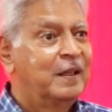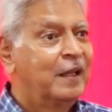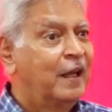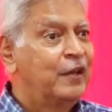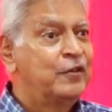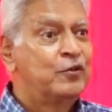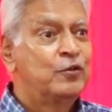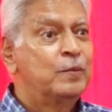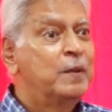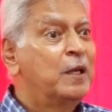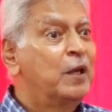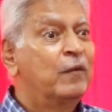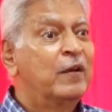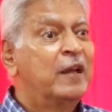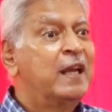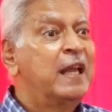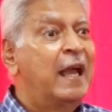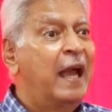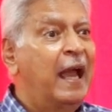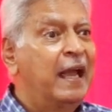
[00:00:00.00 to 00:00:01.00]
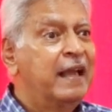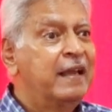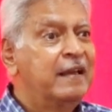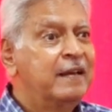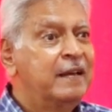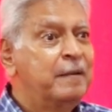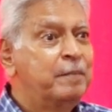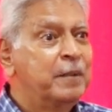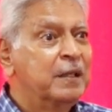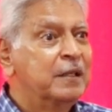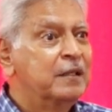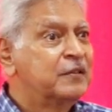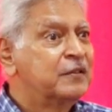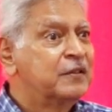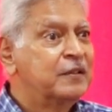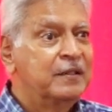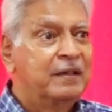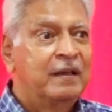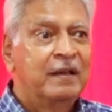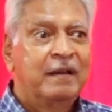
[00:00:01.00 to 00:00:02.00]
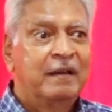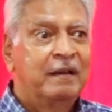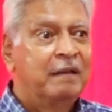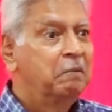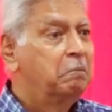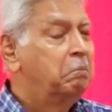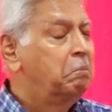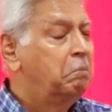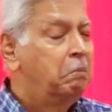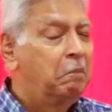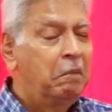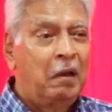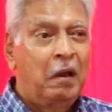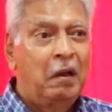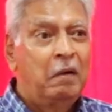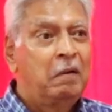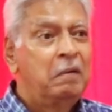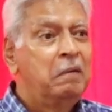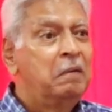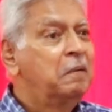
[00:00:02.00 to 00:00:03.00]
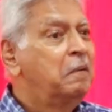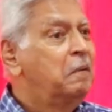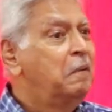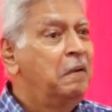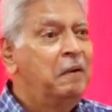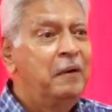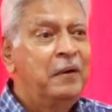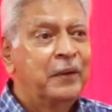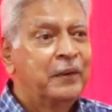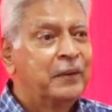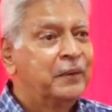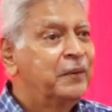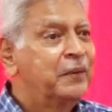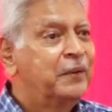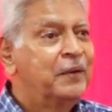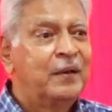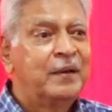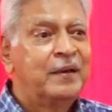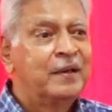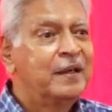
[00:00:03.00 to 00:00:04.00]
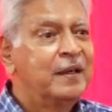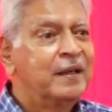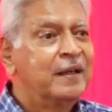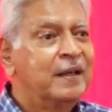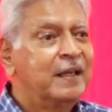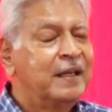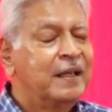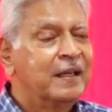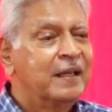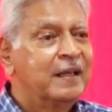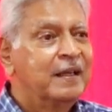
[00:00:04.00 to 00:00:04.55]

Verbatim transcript: I used to be a very angry person. Now, no, not really.